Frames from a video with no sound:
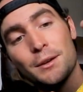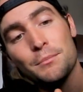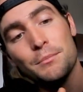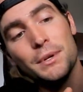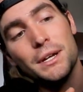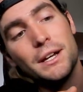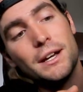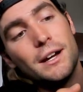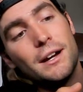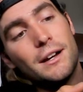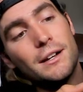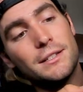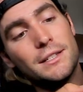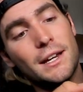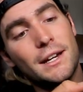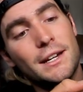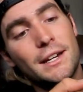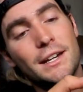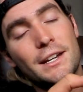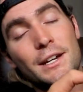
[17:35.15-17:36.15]
because
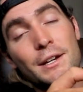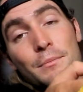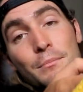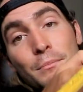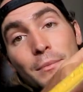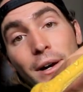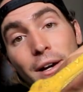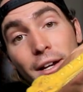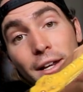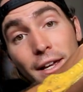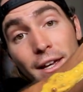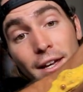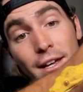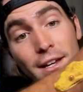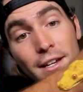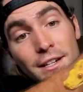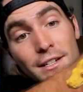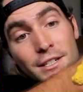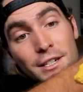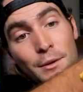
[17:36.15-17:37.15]
I needed money
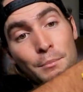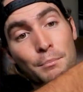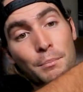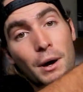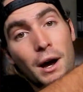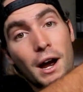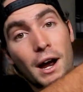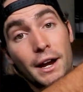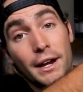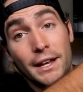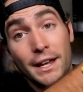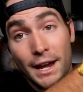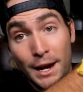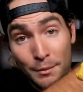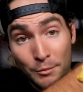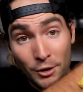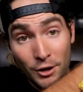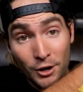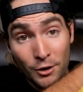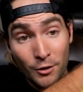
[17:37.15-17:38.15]
to buy
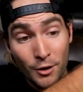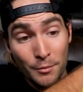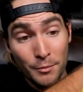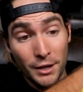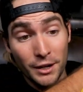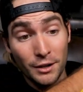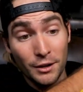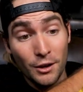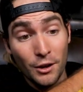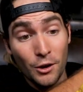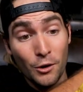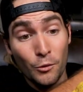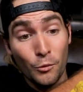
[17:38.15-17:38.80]
camera equipment.